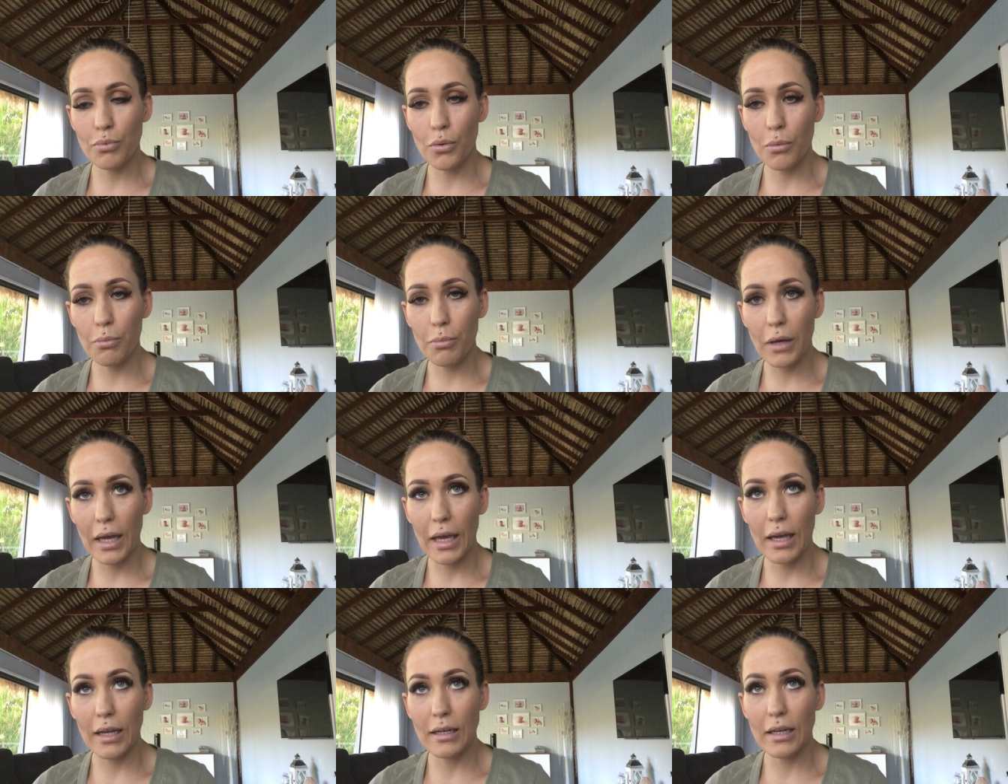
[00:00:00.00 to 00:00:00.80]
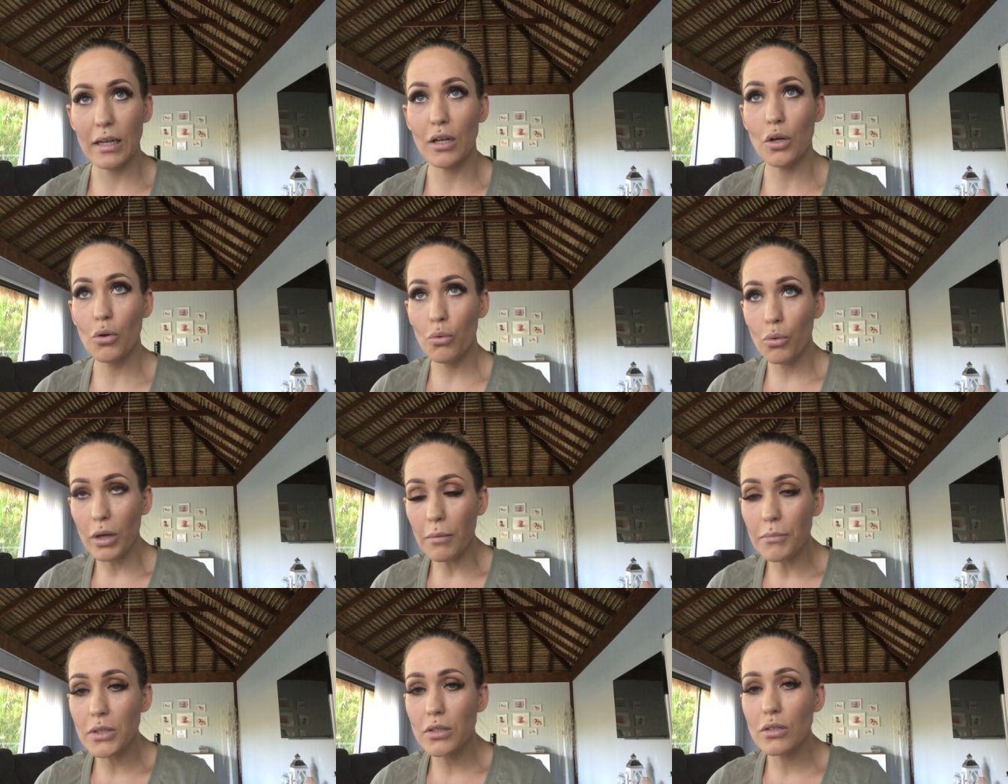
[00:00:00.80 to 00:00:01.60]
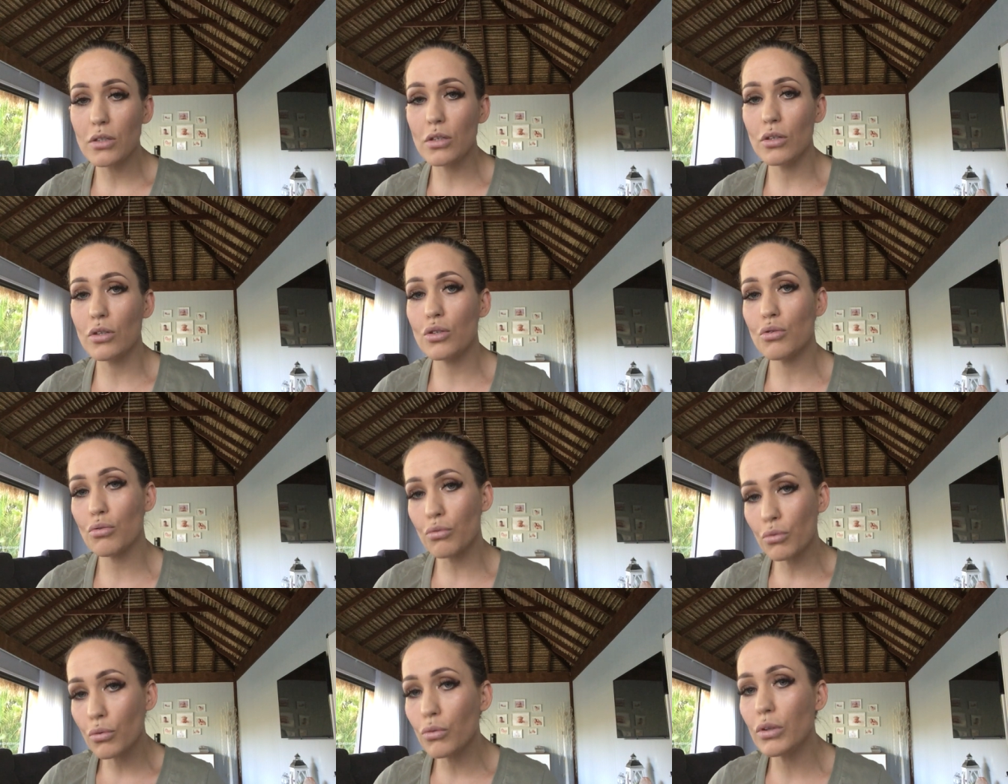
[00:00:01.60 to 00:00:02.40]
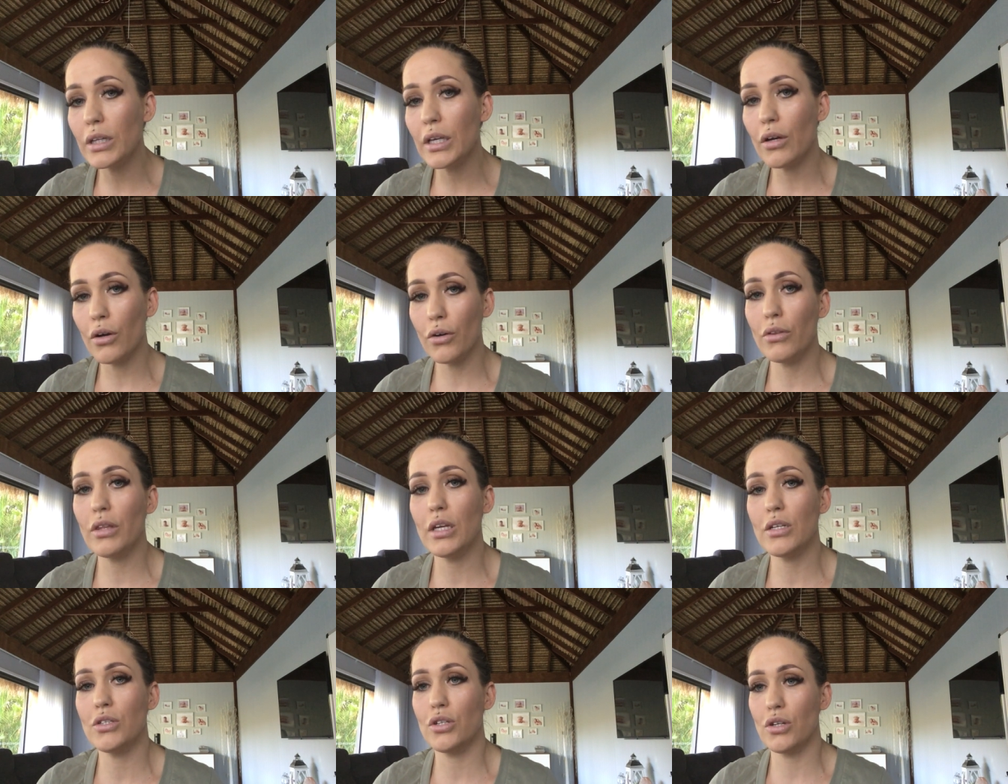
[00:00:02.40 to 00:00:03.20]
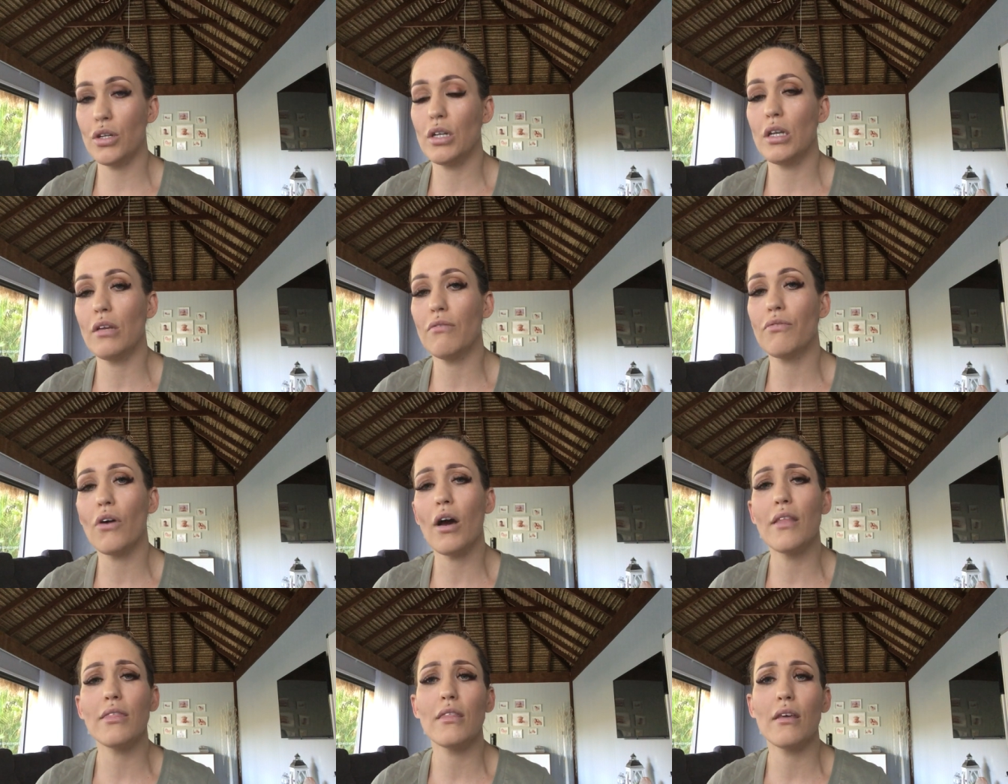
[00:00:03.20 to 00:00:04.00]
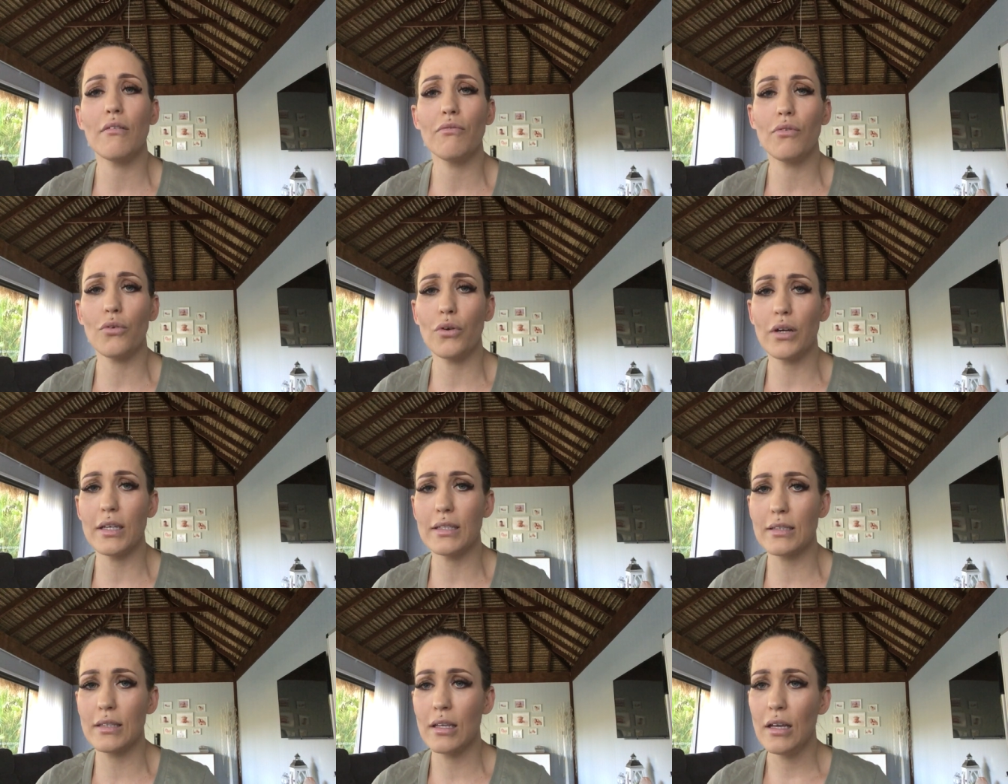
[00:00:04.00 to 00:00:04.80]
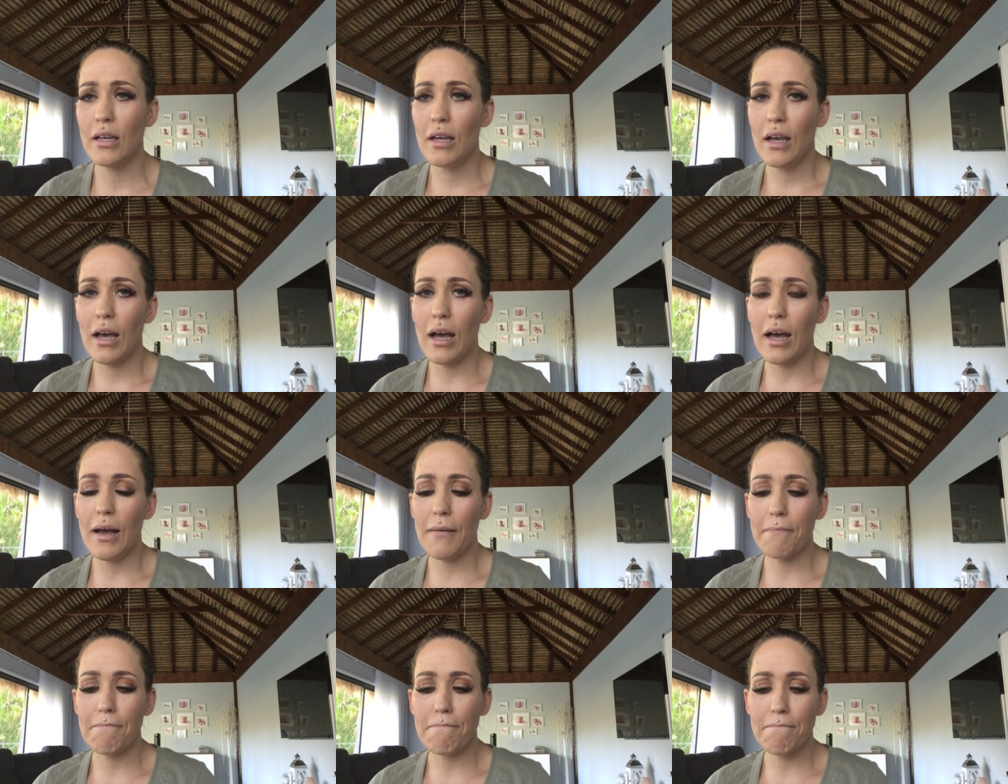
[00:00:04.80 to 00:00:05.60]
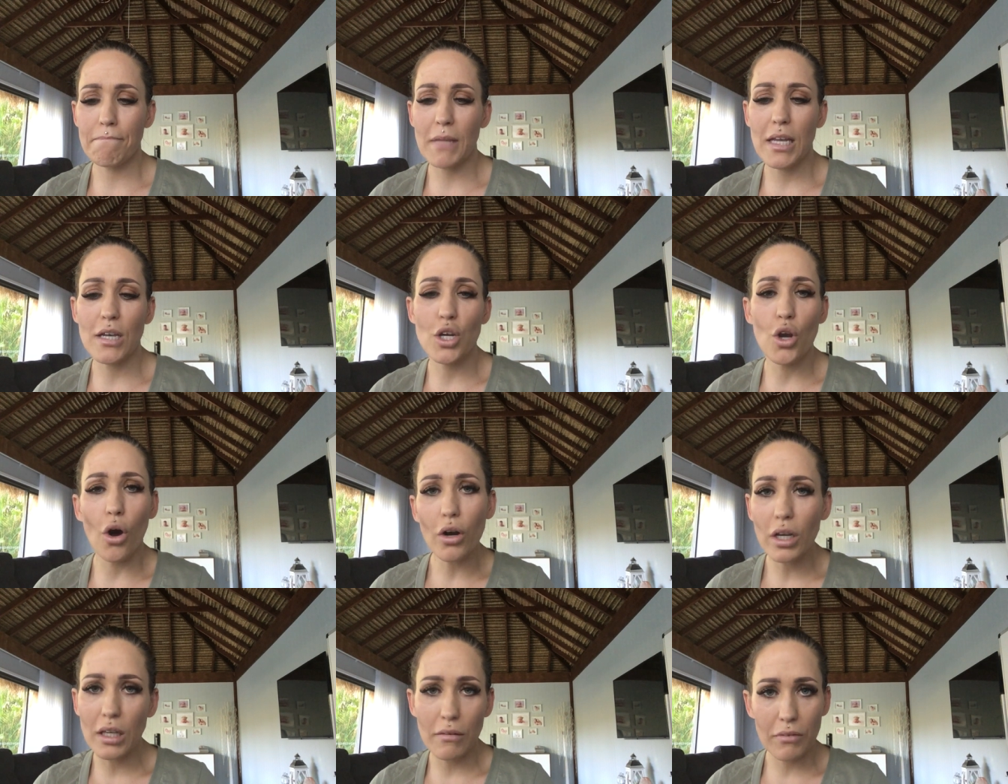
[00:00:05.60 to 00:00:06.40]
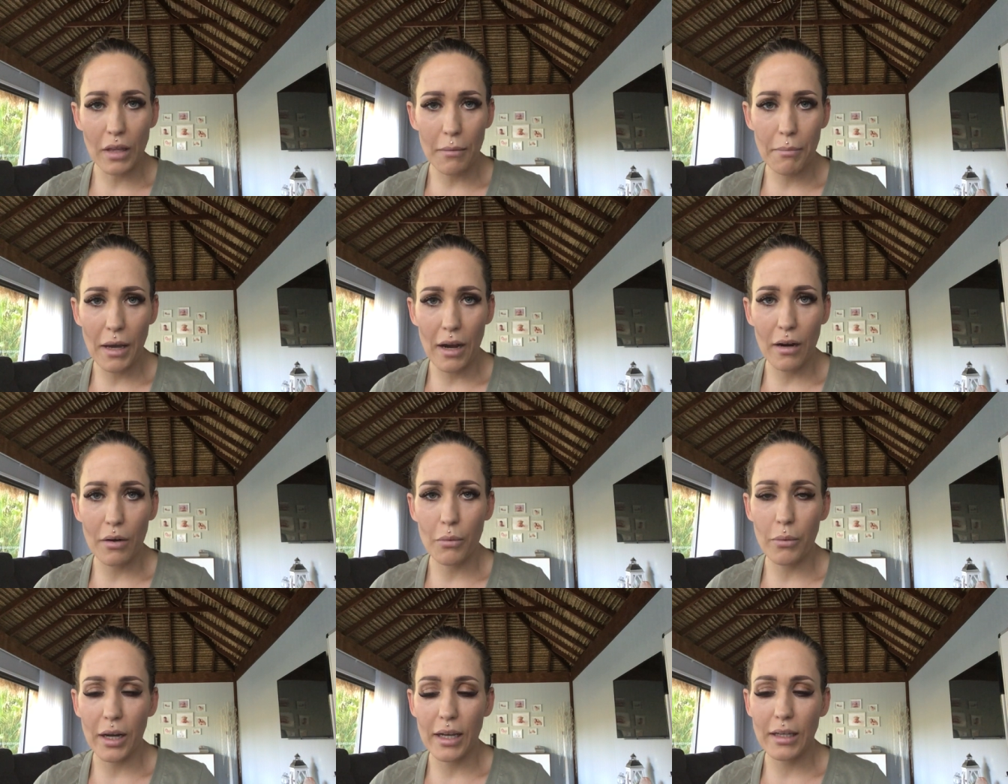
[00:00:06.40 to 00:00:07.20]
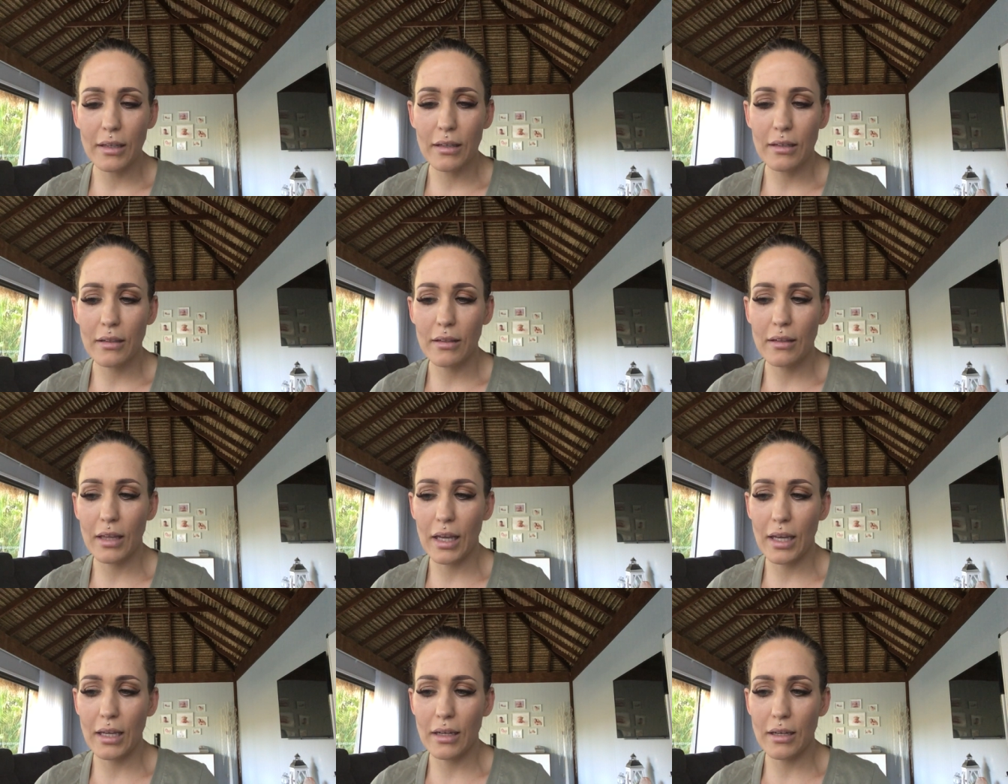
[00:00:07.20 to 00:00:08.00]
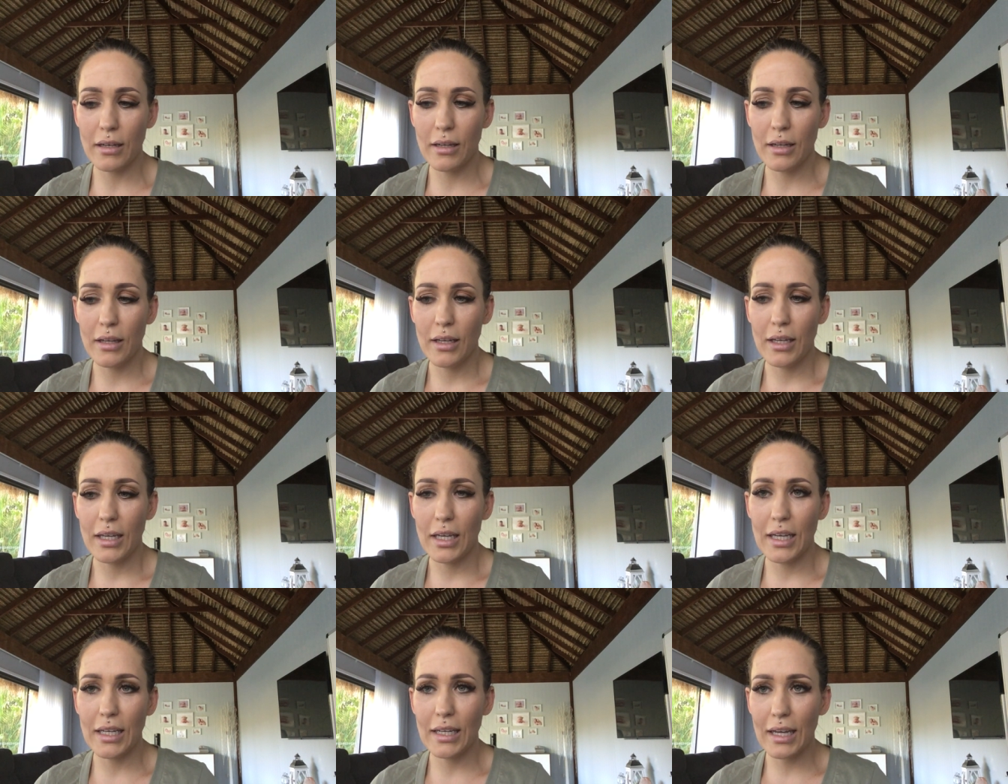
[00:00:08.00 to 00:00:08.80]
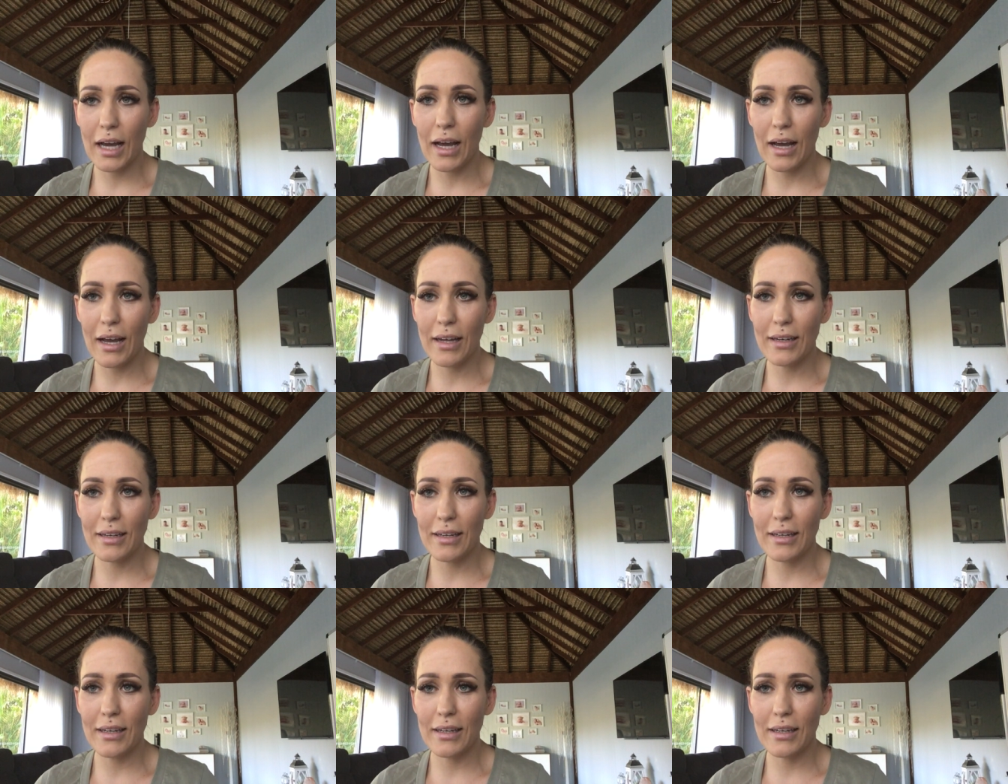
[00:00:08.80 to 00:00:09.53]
prepared and equipped to truly own their journey, find their voice, and not give their power away, then it can't